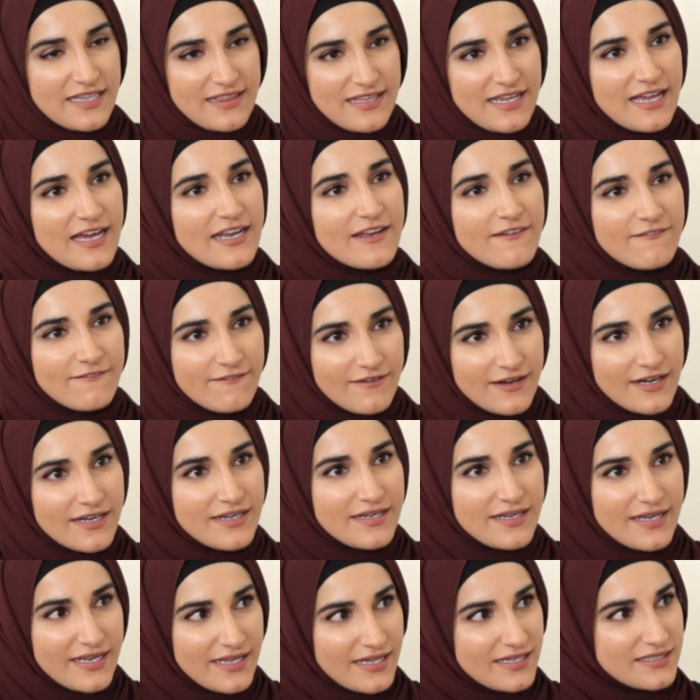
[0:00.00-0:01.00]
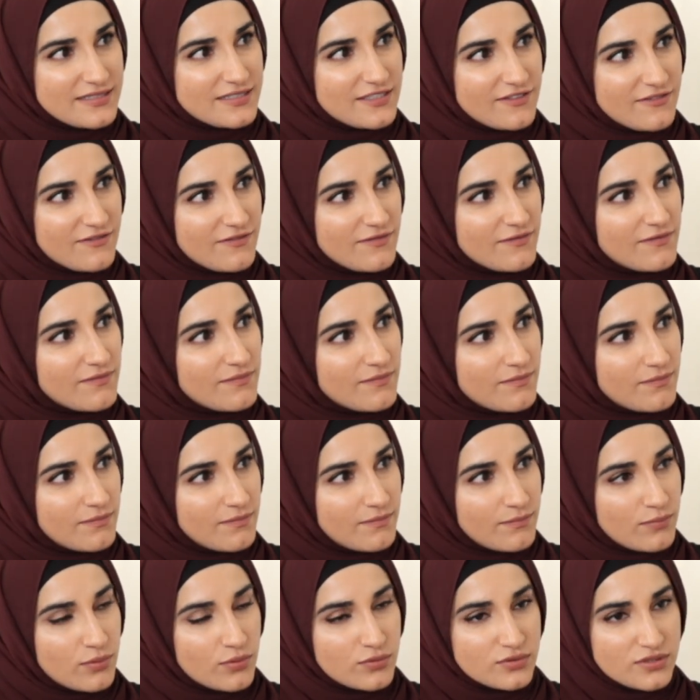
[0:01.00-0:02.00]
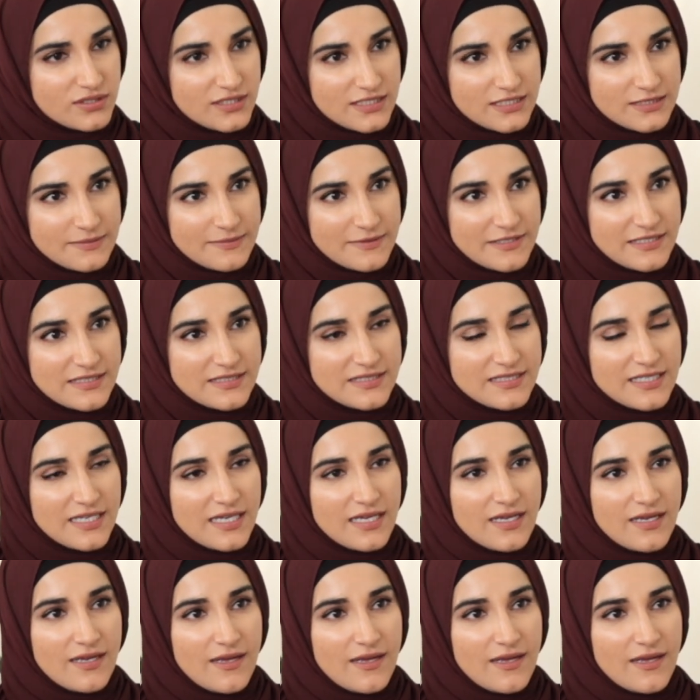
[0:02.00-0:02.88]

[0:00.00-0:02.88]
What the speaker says: I think I had a very negative post experience.